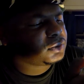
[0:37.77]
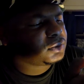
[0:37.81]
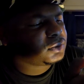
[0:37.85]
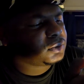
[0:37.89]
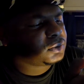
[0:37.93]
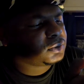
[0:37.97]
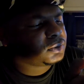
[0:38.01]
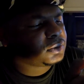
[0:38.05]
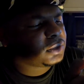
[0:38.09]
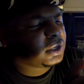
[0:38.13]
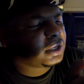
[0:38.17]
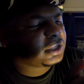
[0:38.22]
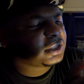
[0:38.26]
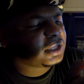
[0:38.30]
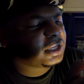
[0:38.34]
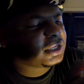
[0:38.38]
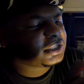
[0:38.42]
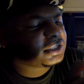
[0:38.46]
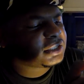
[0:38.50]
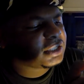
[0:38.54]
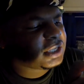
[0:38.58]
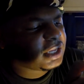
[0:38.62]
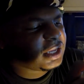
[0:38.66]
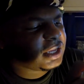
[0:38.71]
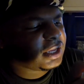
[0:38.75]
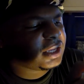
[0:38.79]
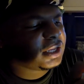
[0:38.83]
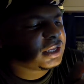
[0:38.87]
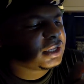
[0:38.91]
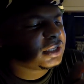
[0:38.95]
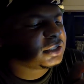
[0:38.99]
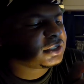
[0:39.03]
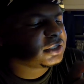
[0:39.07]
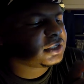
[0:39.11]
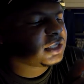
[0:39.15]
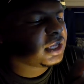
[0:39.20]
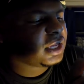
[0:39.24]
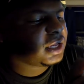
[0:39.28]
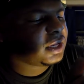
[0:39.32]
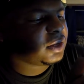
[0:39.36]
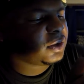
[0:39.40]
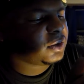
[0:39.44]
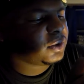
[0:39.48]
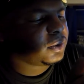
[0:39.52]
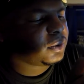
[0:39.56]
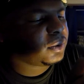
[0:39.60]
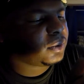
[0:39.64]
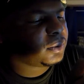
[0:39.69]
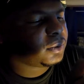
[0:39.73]
Do like they say, take
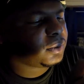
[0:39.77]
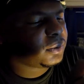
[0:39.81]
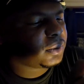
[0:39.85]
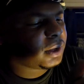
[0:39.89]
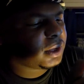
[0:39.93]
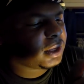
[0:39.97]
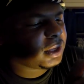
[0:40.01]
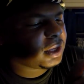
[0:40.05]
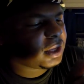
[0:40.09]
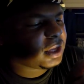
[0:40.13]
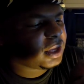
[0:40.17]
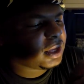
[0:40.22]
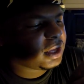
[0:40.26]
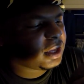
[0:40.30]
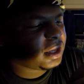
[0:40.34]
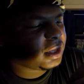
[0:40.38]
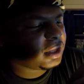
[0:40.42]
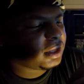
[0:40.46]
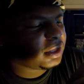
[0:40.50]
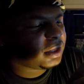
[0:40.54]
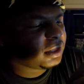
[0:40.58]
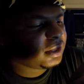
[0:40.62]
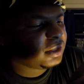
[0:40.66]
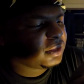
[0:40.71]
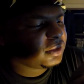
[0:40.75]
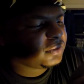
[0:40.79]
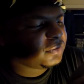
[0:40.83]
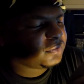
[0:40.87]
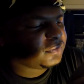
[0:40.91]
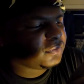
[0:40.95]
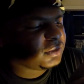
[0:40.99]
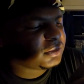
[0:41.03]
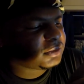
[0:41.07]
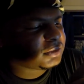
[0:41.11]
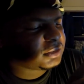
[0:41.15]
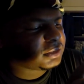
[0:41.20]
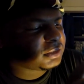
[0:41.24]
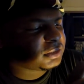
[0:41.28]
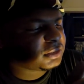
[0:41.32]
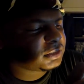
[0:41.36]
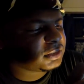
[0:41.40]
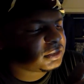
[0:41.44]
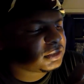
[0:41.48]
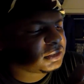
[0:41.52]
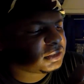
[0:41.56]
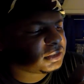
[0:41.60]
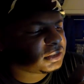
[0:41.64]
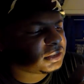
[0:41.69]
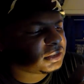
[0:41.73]
away God featuring
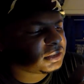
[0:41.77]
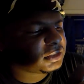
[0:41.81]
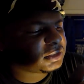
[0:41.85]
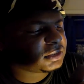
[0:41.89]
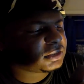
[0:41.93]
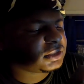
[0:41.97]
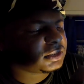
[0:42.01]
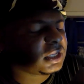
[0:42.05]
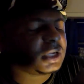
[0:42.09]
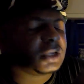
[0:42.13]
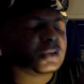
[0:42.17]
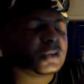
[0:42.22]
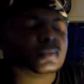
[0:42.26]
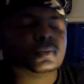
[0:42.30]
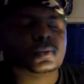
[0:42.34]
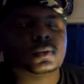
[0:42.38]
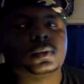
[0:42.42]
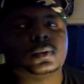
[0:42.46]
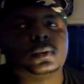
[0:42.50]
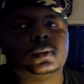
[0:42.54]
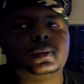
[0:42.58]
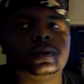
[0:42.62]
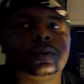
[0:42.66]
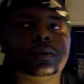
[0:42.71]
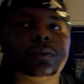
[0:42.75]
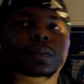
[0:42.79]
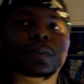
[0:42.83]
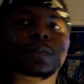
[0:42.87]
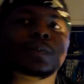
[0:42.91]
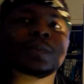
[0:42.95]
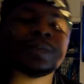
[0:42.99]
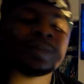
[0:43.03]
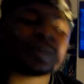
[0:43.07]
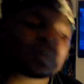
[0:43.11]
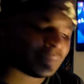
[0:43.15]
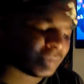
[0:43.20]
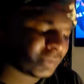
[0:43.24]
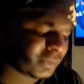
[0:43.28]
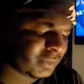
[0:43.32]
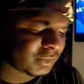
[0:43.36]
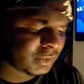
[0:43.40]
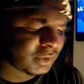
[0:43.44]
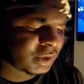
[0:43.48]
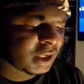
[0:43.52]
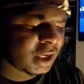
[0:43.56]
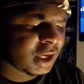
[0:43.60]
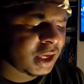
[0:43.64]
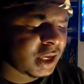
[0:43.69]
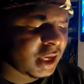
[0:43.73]
Celly Ru.
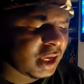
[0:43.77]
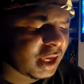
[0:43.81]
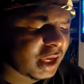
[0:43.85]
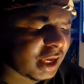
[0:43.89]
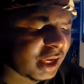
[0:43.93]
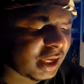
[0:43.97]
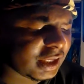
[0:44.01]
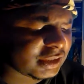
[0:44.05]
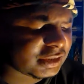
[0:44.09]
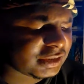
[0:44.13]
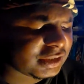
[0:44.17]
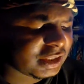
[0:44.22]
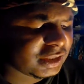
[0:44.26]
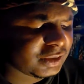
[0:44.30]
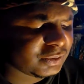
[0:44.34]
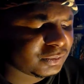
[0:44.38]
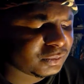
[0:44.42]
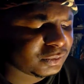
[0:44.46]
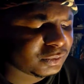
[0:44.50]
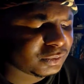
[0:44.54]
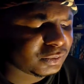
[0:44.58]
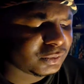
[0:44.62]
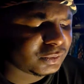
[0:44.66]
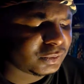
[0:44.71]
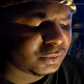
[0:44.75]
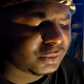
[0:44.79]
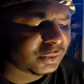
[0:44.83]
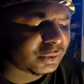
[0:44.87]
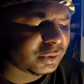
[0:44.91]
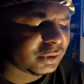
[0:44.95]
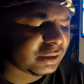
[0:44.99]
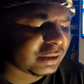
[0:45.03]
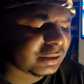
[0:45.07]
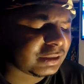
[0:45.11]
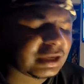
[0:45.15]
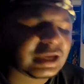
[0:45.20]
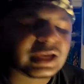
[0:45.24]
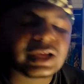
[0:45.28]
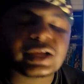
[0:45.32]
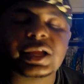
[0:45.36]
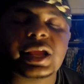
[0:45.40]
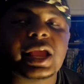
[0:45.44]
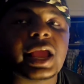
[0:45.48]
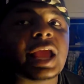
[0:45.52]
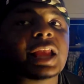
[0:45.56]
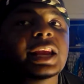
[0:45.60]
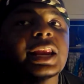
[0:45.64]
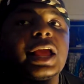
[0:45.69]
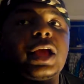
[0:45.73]
And Celly Ru
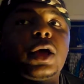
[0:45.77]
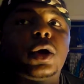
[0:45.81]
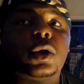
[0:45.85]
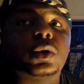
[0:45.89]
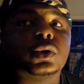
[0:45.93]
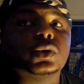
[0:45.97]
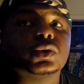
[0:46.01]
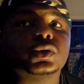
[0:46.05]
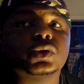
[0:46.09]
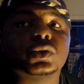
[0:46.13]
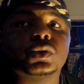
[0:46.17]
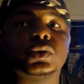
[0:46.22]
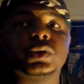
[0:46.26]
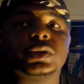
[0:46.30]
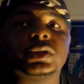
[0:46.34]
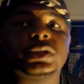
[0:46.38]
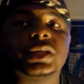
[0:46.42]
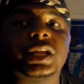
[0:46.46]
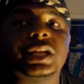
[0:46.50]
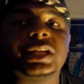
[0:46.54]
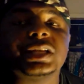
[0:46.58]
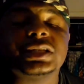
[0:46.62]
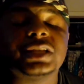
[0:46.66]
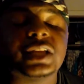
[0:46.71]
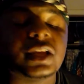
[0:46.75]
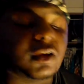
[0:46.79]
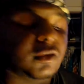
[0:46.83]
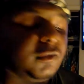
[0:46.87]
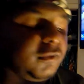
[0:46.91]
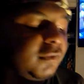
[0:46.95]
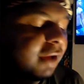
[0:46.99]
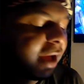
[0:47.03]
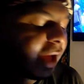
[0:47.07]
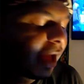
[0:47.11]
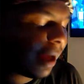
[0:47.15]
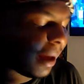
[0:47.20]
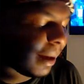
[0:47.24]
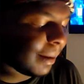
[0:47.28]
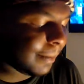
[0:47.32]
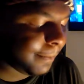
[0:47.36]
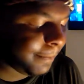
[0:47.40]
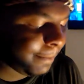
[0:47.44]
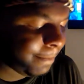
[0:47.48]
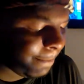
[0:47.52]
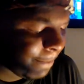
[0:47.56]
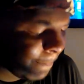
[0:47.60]
had that old school Celly Cel vibe.